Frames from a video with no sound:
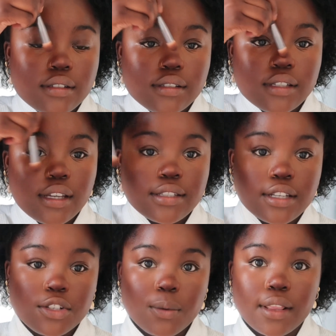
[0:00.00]
to
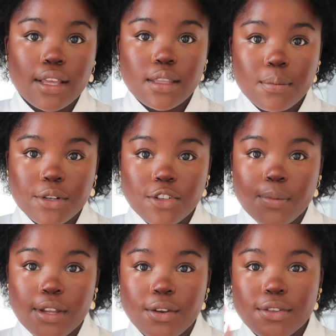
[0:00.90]
accentuate like the bridge of
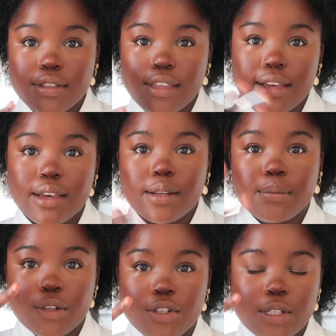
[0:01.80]
my nose, and that kind of
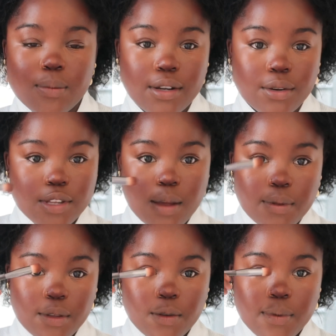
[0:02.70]
pushes my nose up a
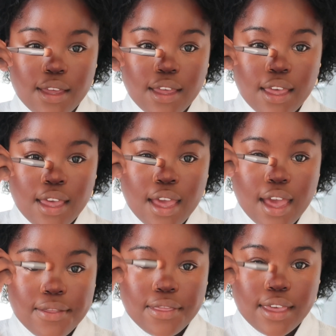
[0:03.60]
little bit,
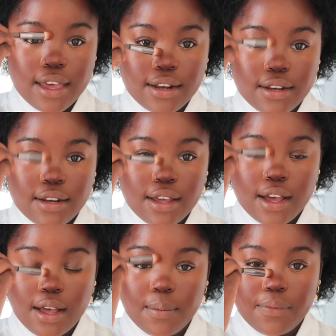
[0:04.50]
and then
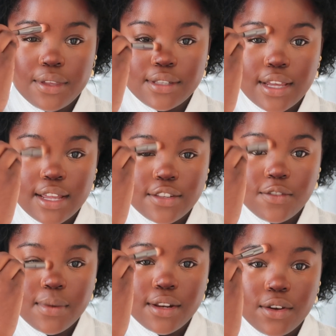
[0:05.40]
up the sides of
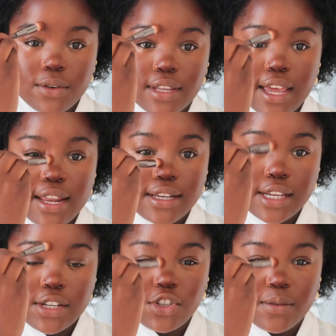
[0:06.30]
my nose and
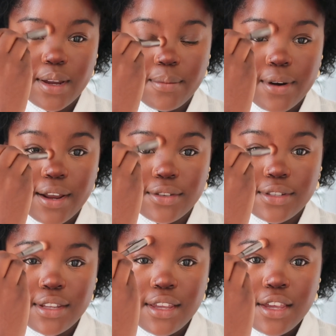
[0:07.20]
into my brows.
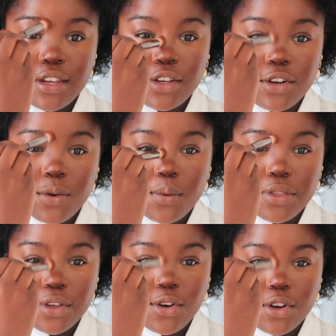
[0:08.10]
You don't want
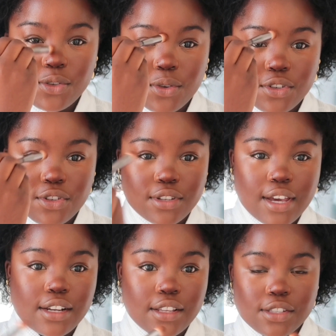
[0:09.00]
the contour to just
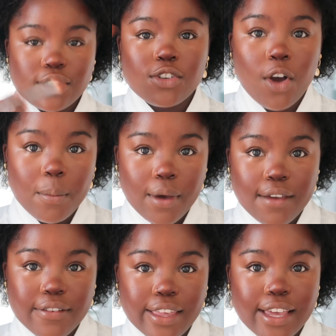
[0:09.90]
kind of stop. I
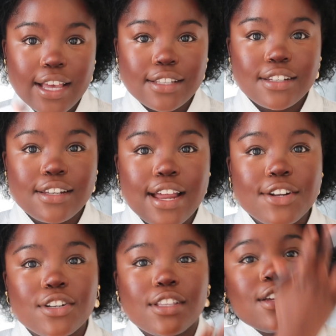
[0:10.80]
feel like it has to
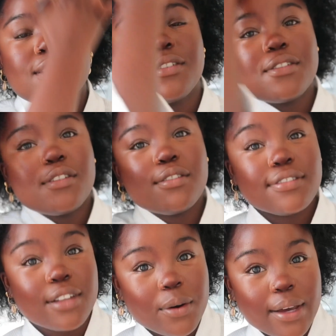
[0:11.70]
naturally
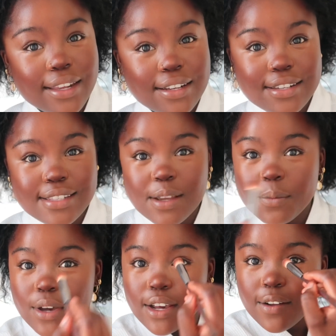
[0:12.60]
flow into
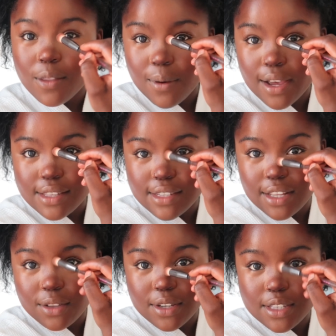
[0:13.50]
somewhere, otherwise
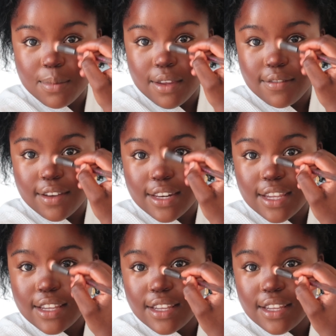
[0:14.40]
it looks a bit funny.